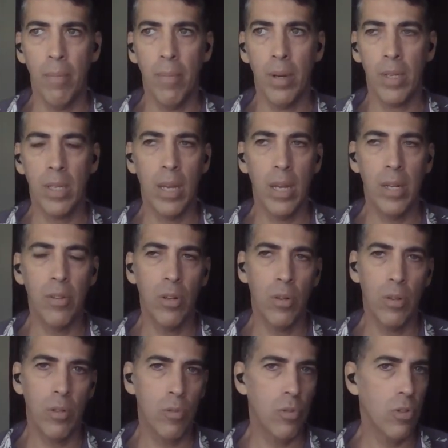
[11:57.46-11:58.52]
Again, you know,
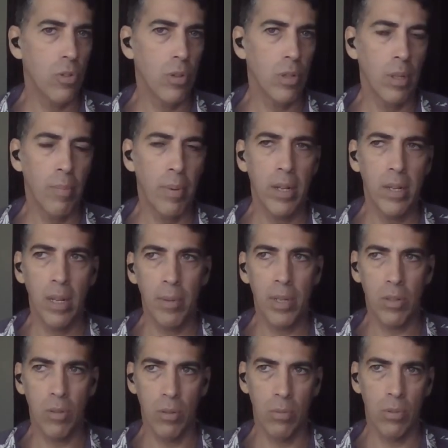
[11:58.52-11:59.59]
this was during the pandemic,
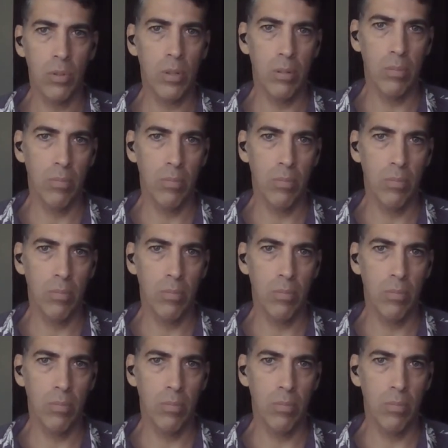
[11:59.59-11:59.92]
so it was,